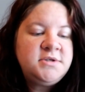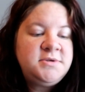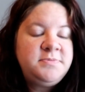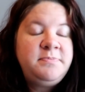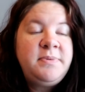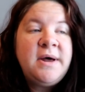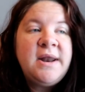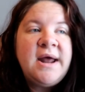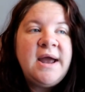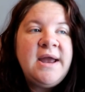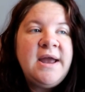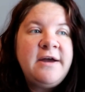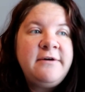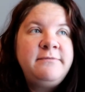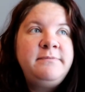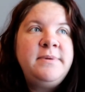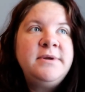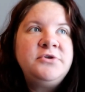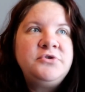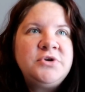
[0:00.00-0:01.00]
but I
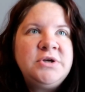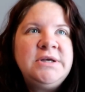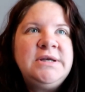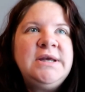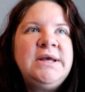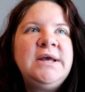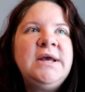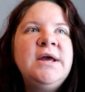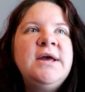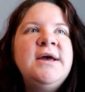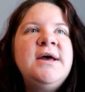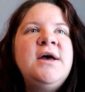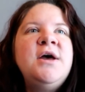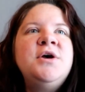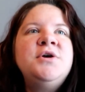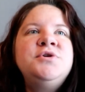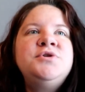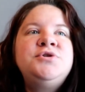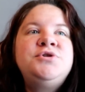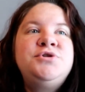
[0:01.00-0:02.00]
have been drinking
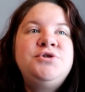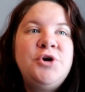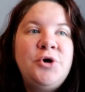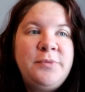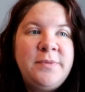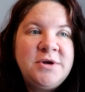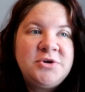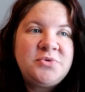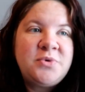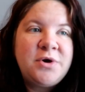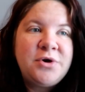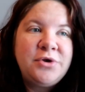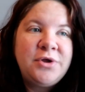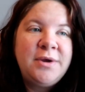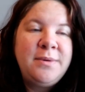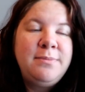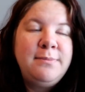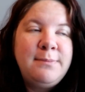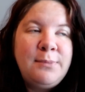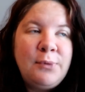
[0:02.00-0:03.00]
so much water,
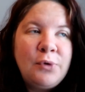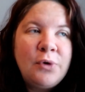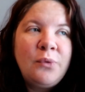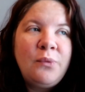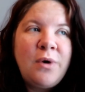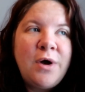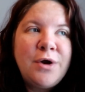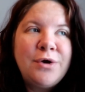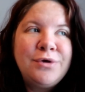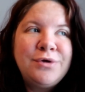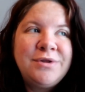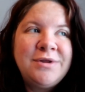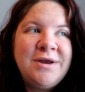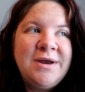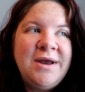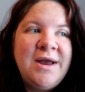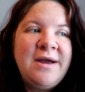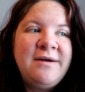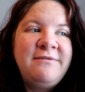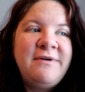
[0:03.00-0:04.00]
like more water than
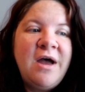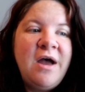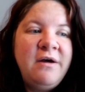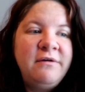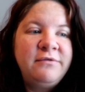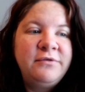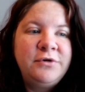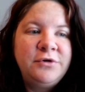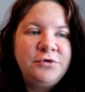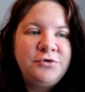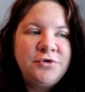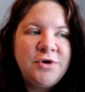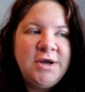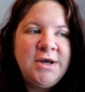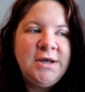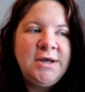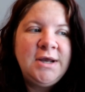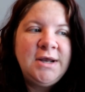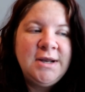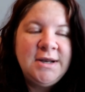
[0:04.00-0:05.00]
I have ever
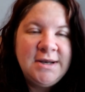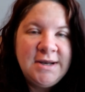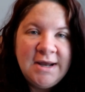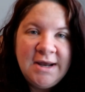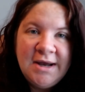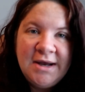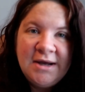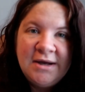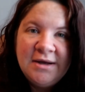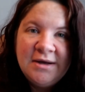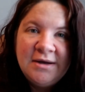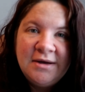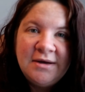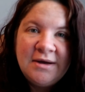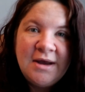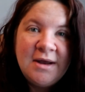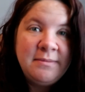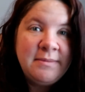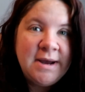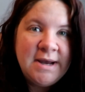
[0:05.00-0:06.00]
drank in a day
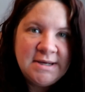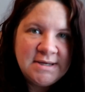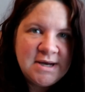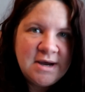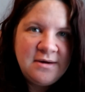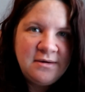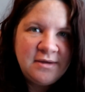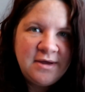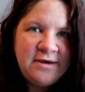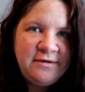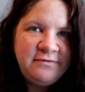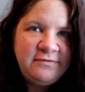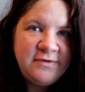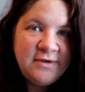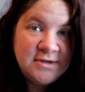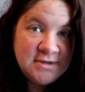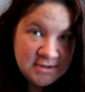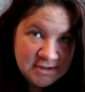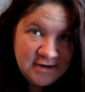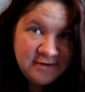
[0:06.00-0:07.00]
in my entire life,
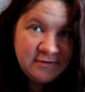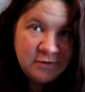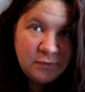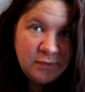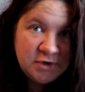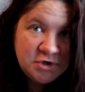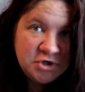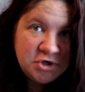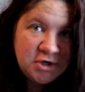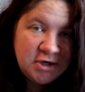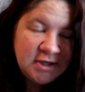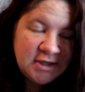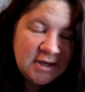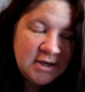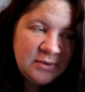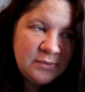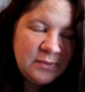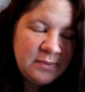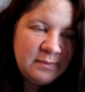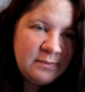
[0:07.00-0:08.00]
even with Journey,
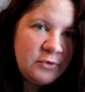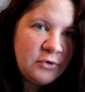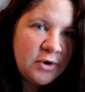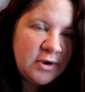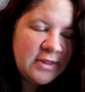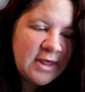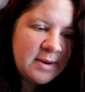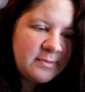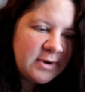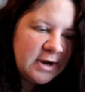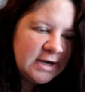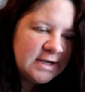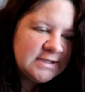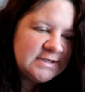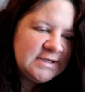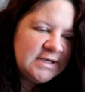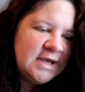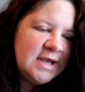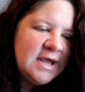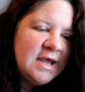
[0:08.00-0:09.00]
like during that
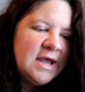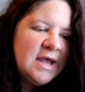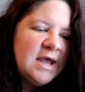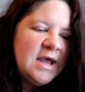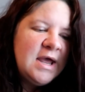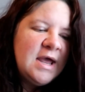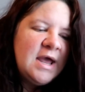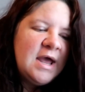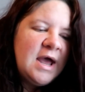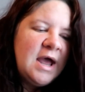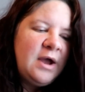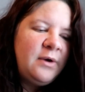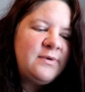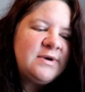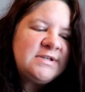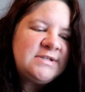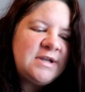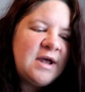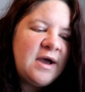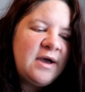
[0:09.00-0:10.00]
pregnancy. I
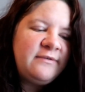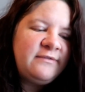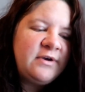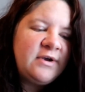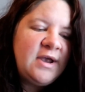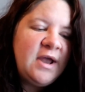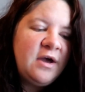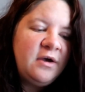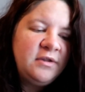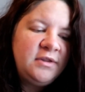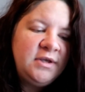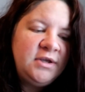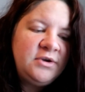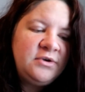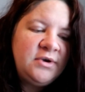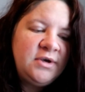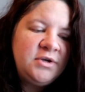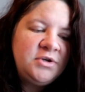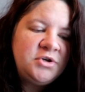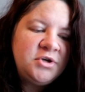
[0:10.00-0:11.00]
was not very healthy
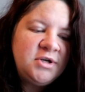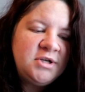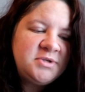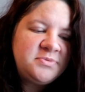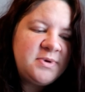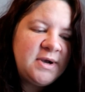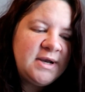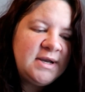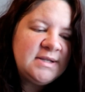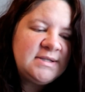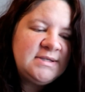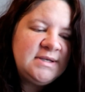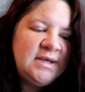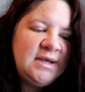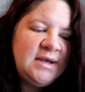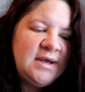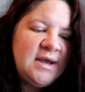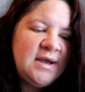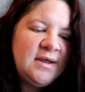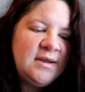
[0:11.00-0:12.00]
during Journey's
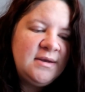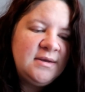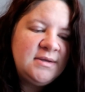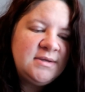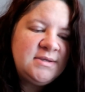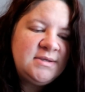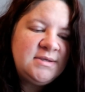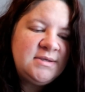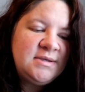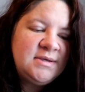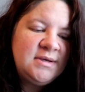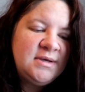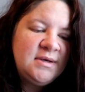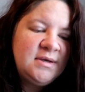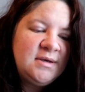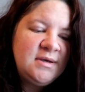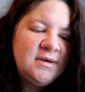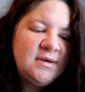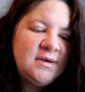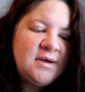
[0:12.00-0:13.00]
pregnancy, and
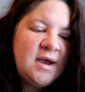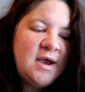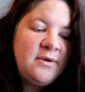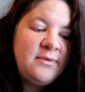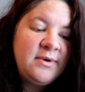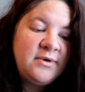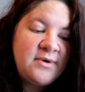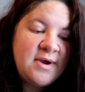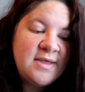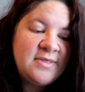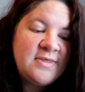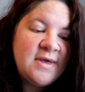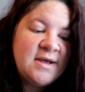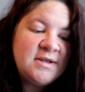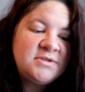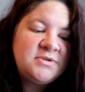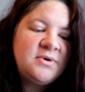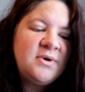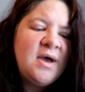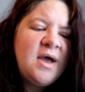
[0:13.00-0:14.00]
I regret
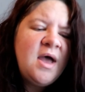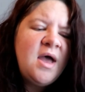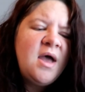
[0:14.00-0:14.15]
that. So